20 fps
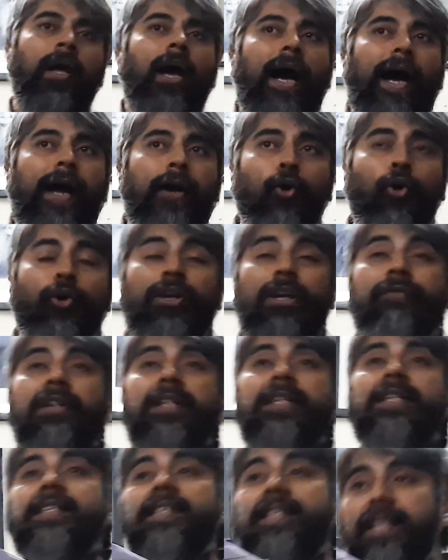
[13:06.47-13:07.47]
I don't
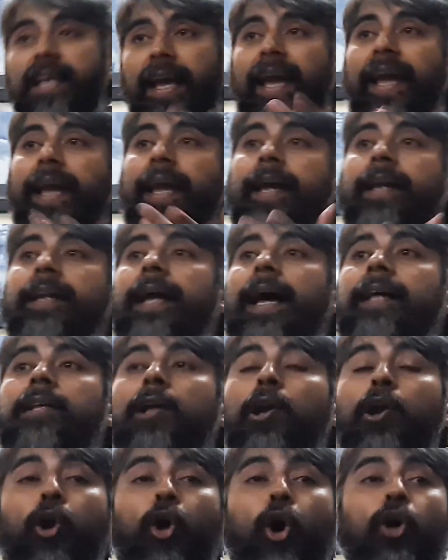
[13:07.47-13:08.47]
even say it as
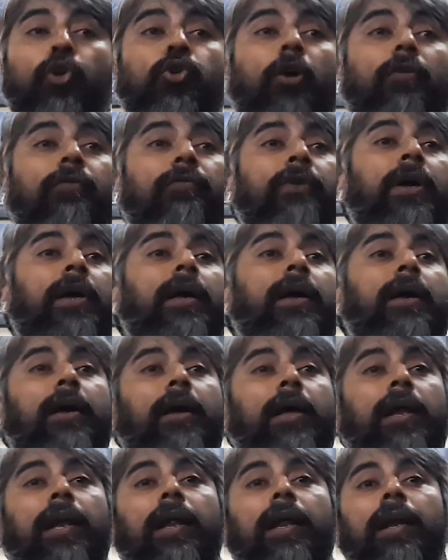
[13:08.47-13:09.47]
a loss of
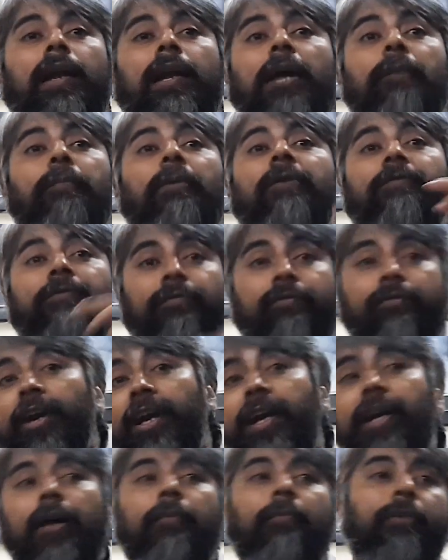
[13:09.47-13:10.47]
labor
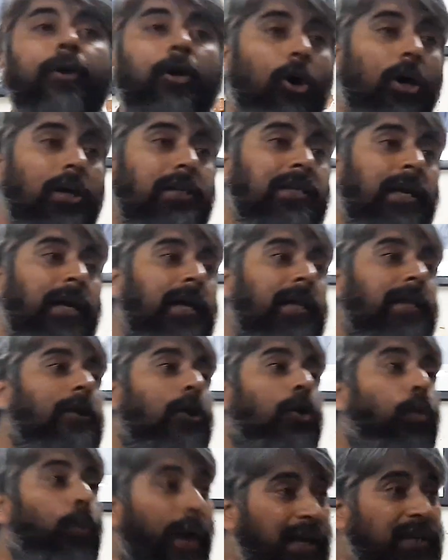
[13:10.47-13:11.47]
freedom, because the
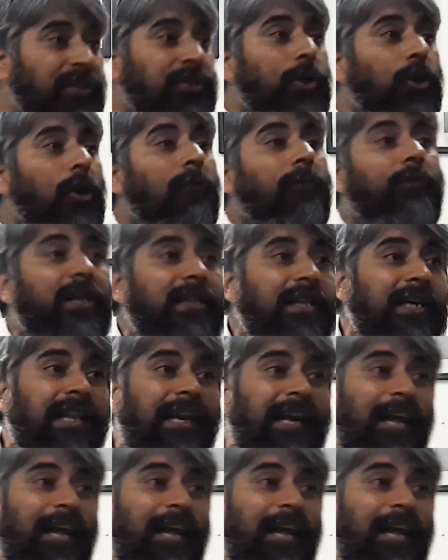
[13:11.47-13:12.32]
question of whether the